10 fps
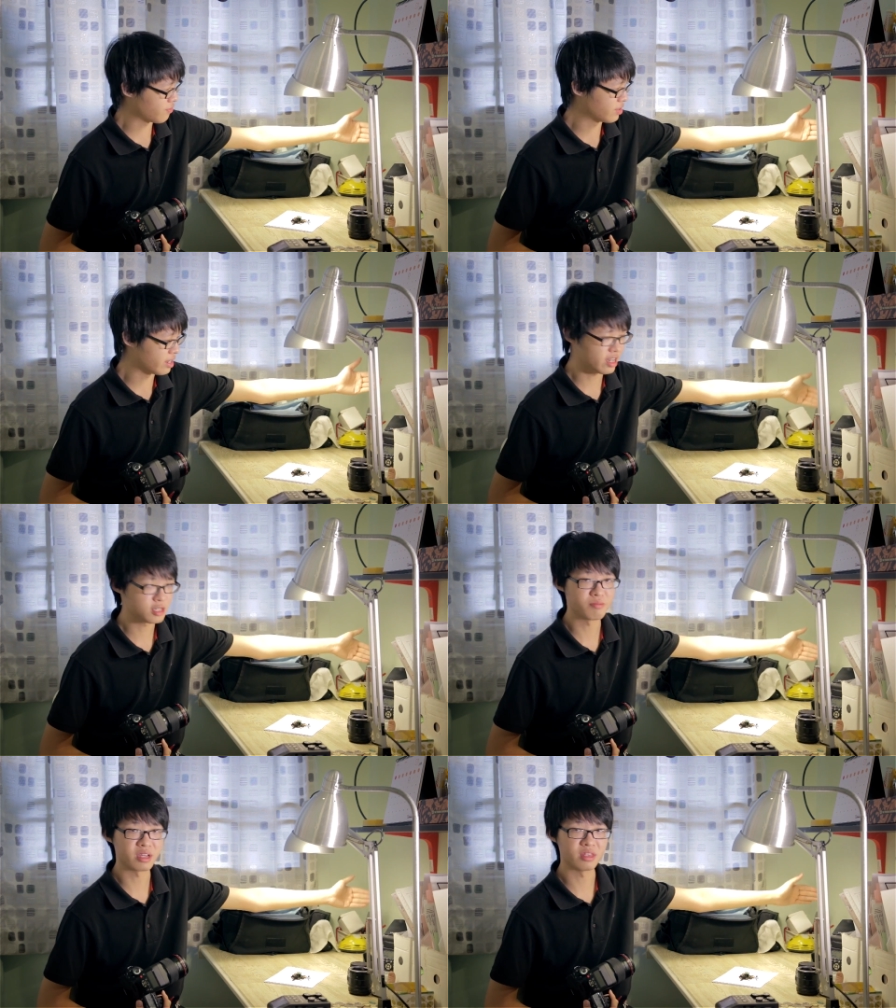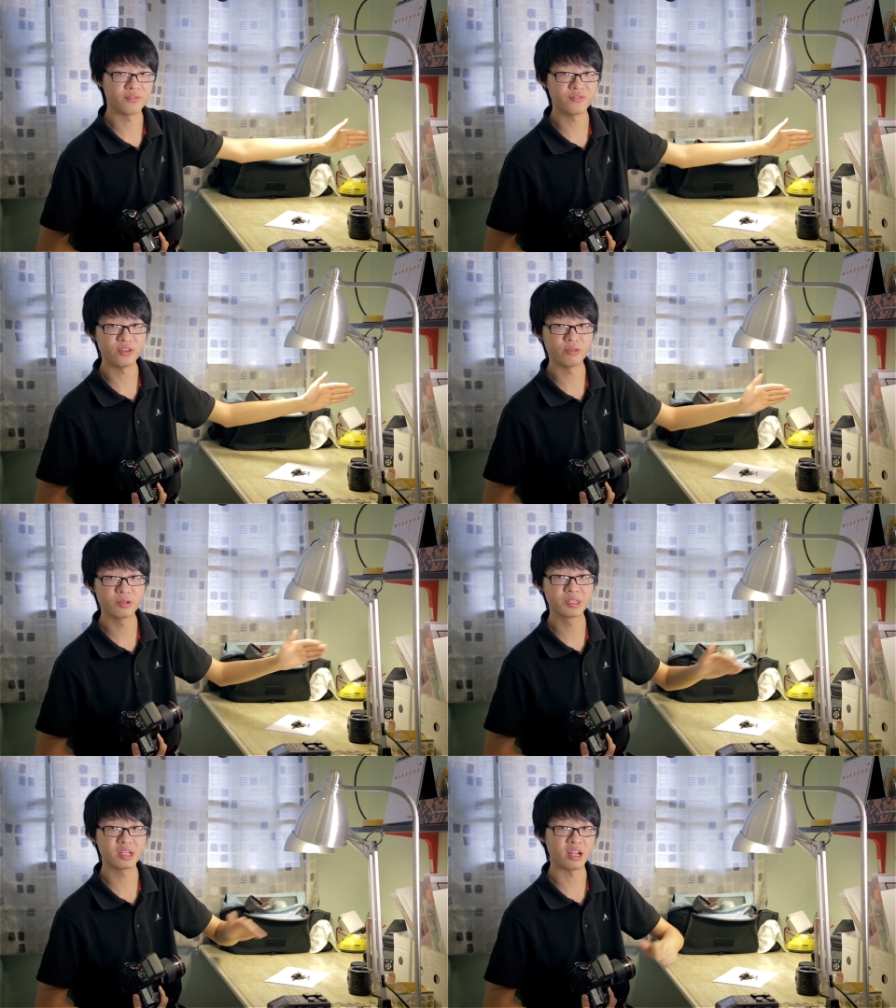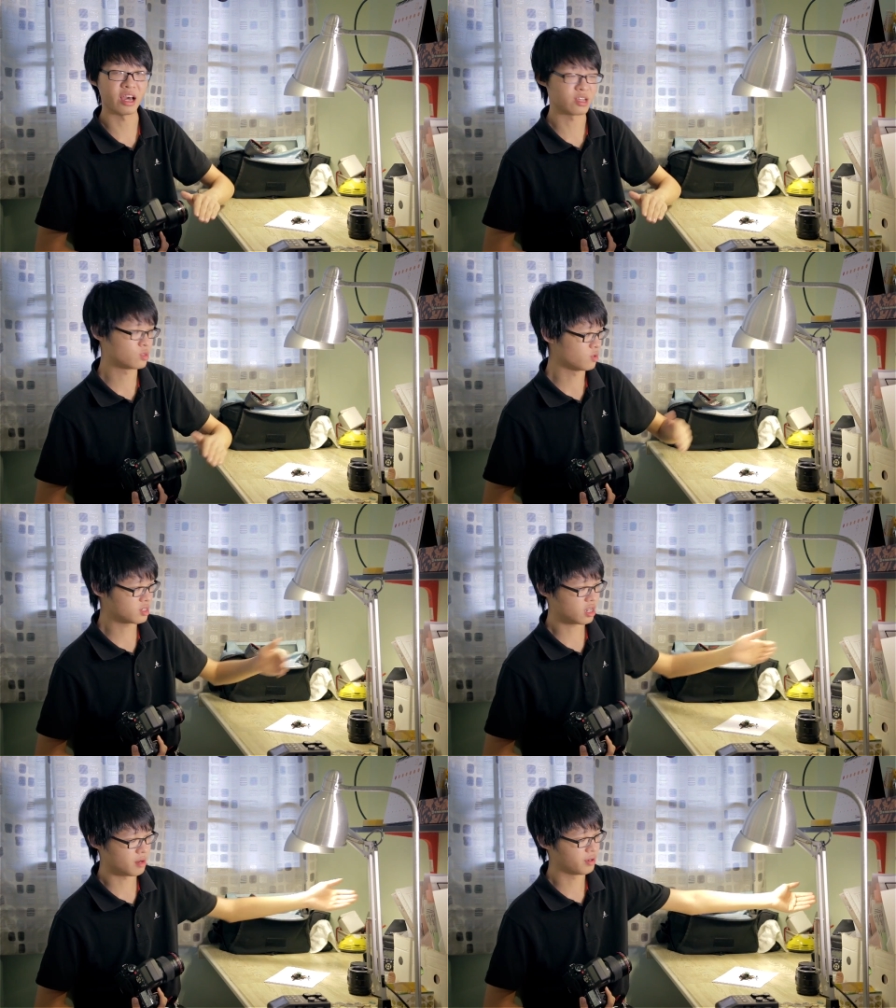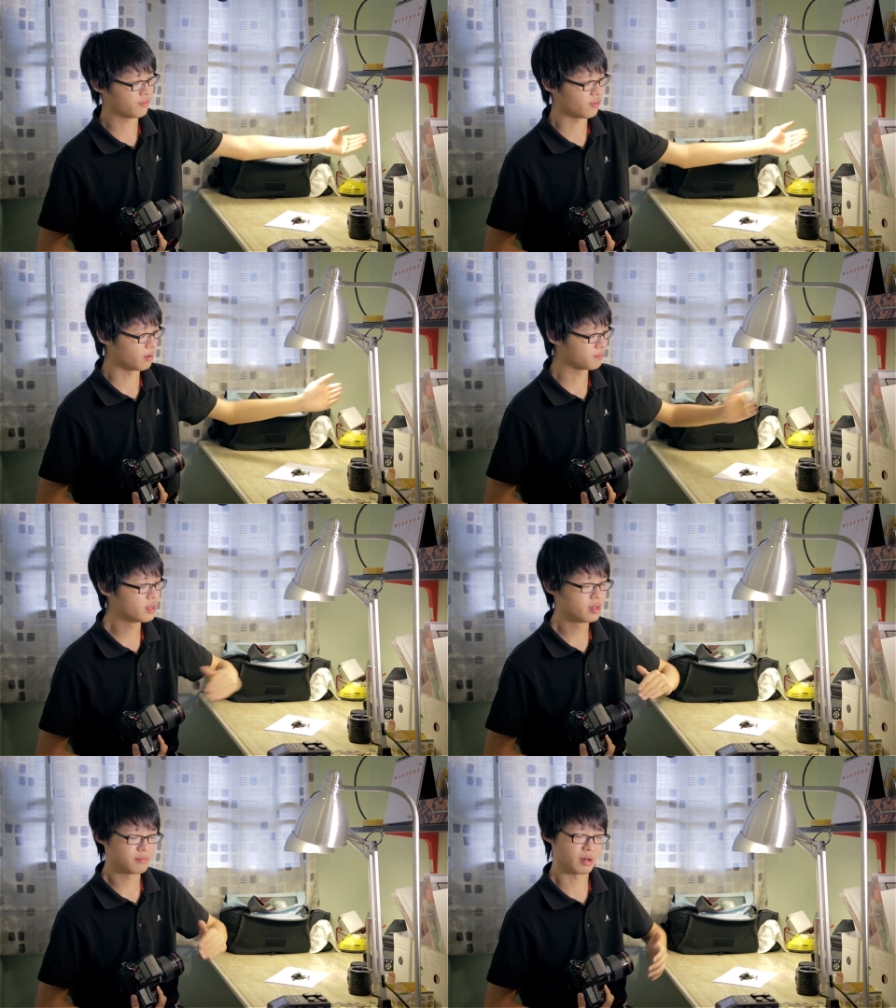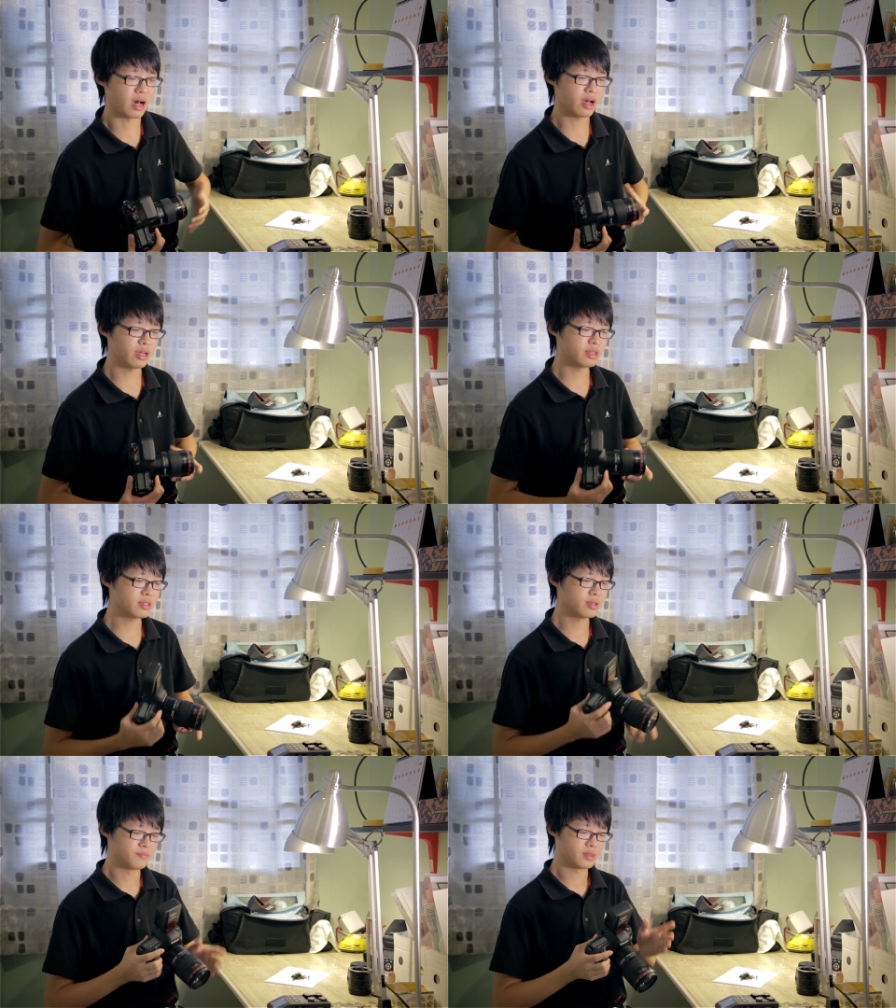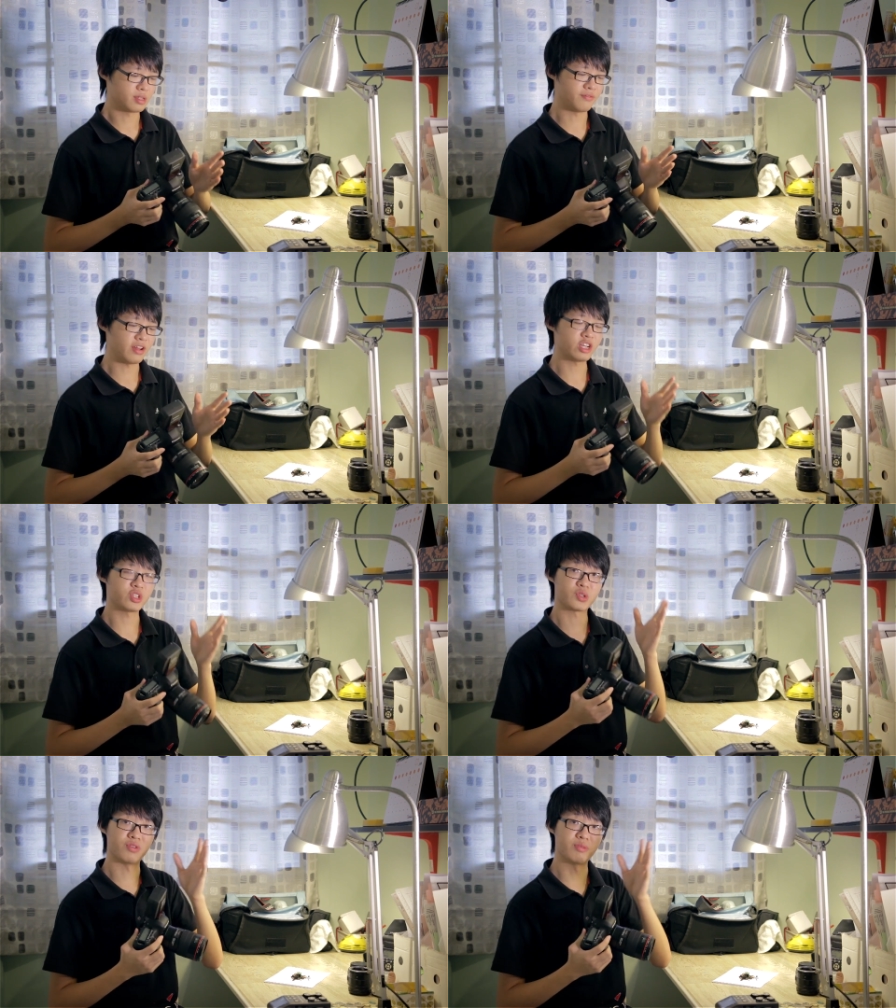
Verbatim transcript: we have a nice big diffused light source coming from behind. The flash is